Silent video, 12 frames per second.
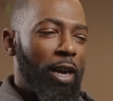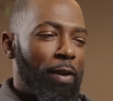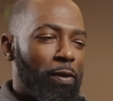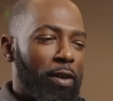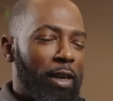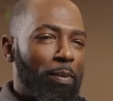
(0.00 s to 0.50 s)

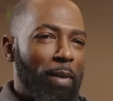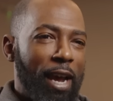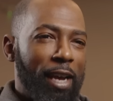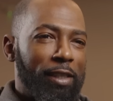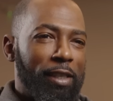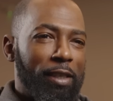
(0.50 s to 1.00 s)
ever
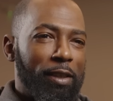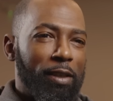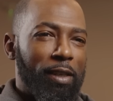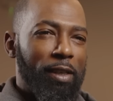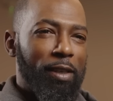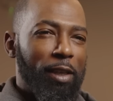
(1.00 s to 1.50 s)
imagine
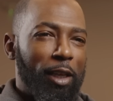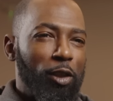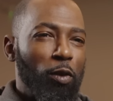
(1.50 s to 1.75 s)
that